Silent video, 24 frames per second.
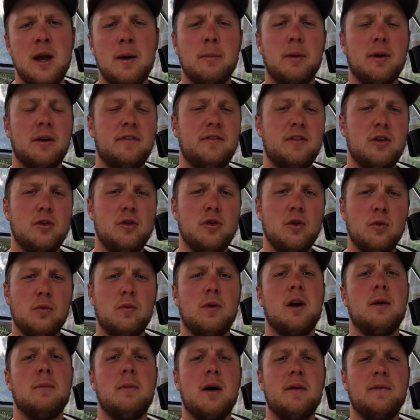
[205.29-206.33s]
But if you do
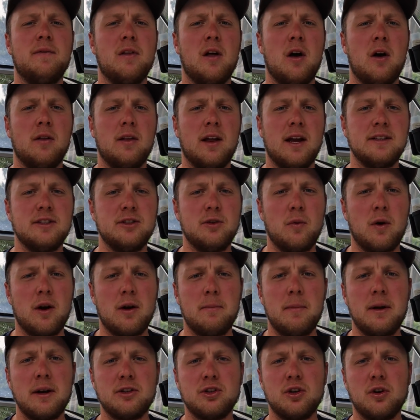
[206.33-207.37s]
run them off long lines, you want
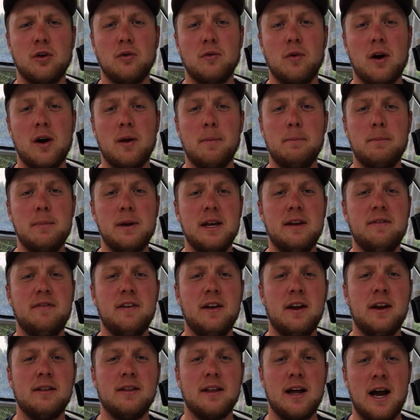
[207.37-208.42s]
to make sure to run a
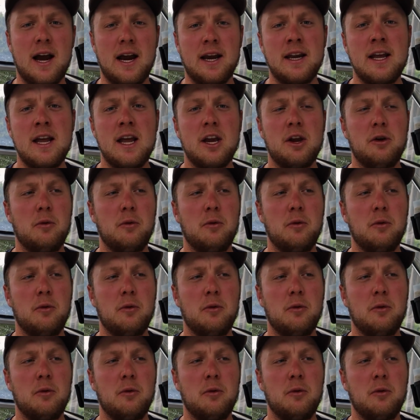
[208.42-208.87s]
beefy line.